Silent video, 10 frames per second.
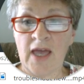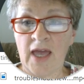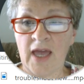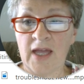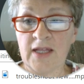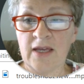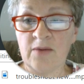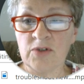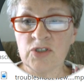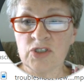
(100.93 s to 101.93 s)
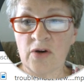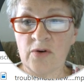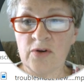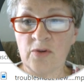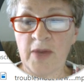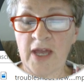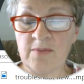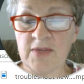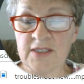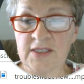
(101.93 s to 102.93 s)
and it will show your
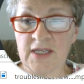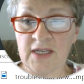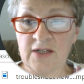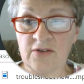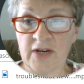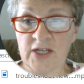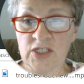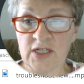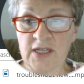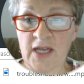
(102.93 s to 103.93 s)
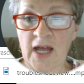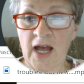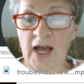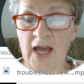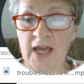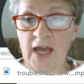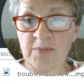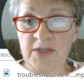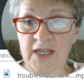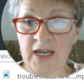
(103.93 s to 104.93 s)
payments integration. I
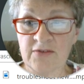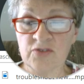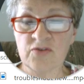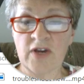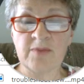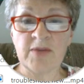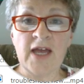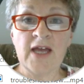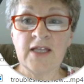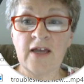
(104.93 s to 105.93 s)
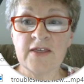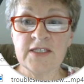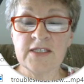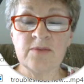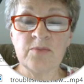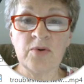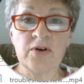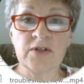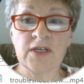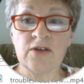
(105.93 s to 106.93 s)
happen to have Stripe. Now this is
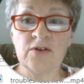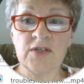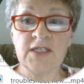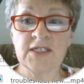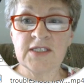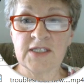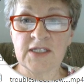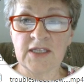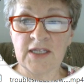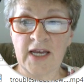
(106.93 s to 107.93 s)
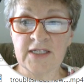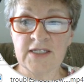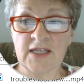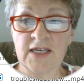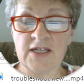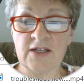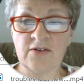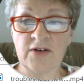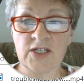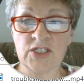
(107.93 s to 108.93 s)
important. You need to select the
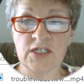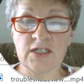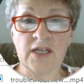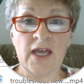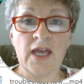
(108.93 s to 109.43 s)
integration.